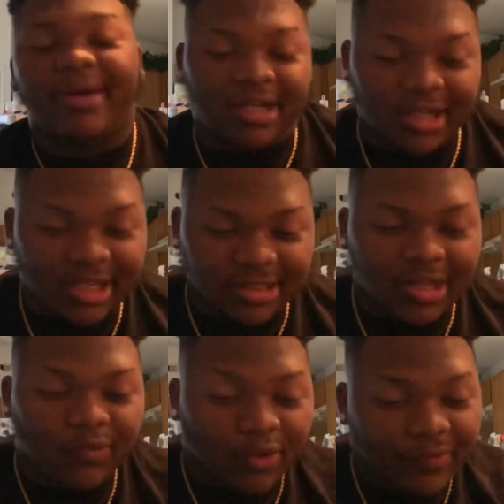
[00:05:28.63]
the next
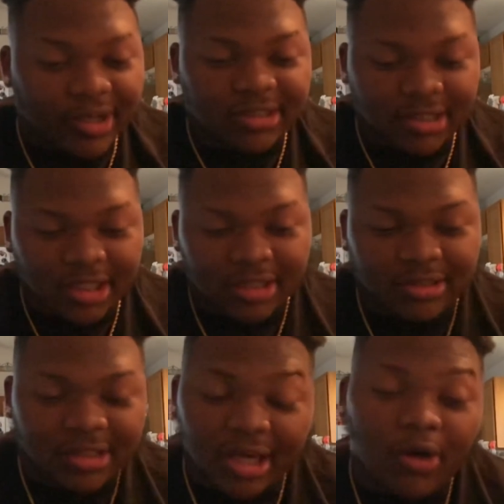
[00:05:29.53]
level eventually,
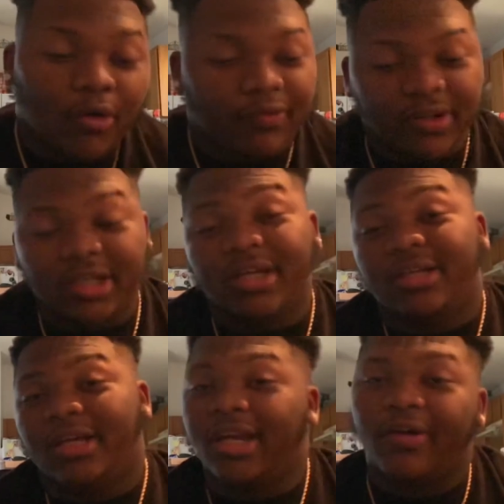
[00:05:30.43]
and hopefully the
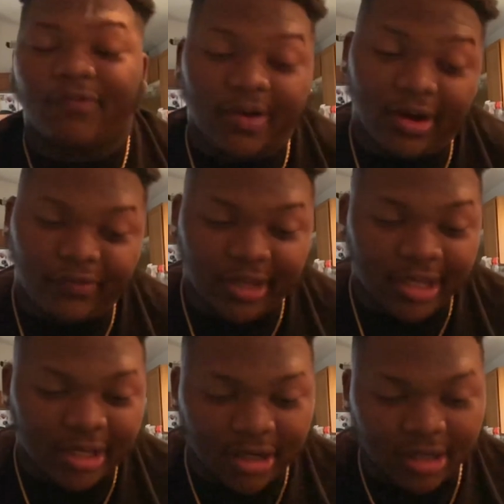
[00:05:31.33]
NFL if he
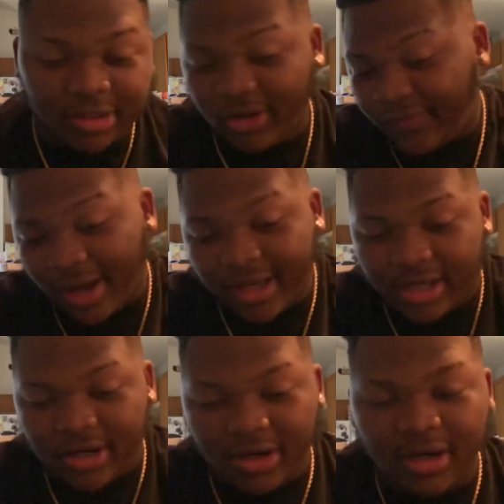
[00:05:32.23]
get there, if I
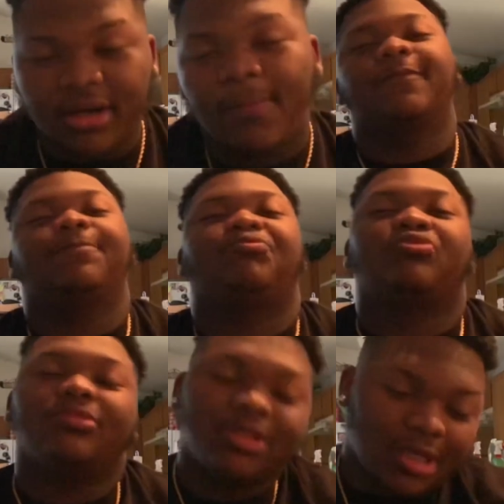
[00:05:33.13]
get there.
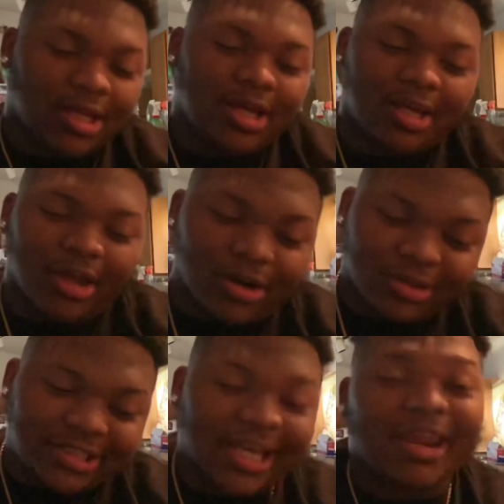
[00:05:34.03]
Y'all
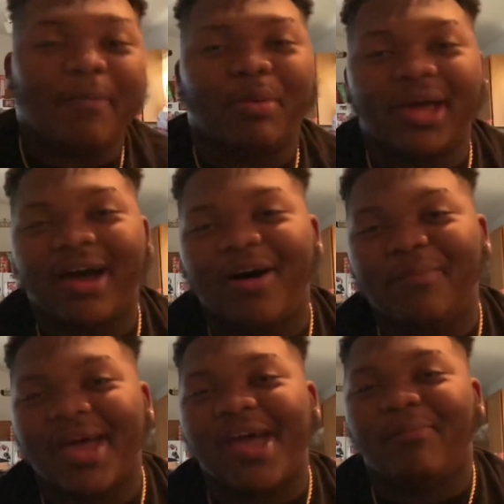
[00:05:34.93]
go check that boy
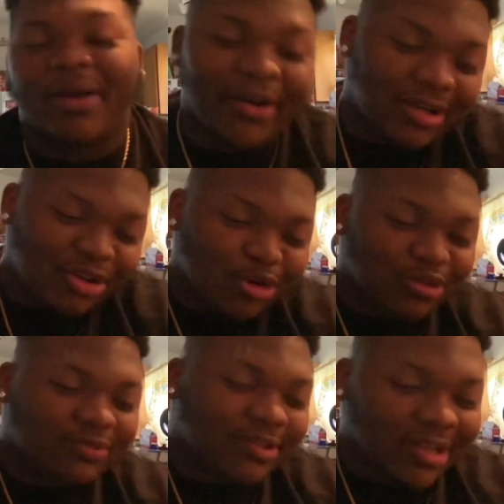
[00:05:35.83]
out, man. Barry
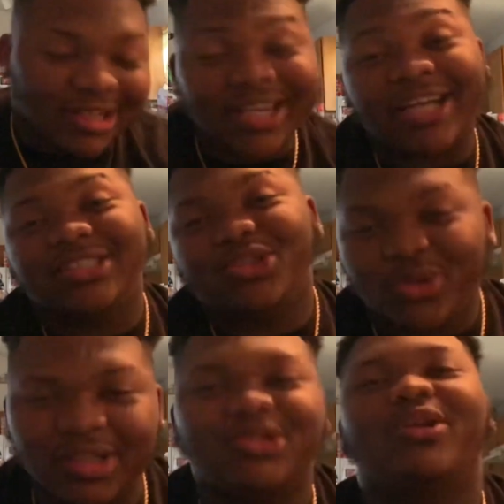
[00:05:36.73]
Doonesville, class of
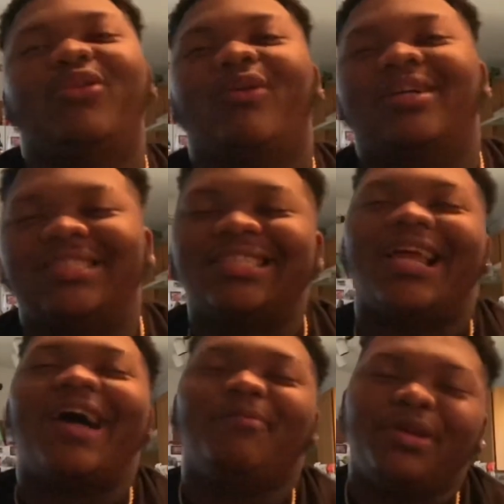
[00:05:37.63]
2021, just
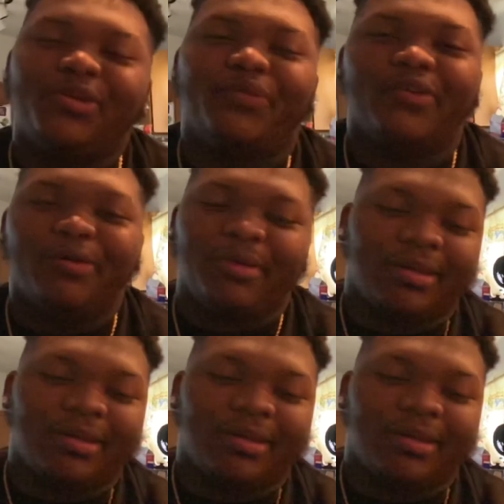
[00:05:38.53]
like me. You feel me?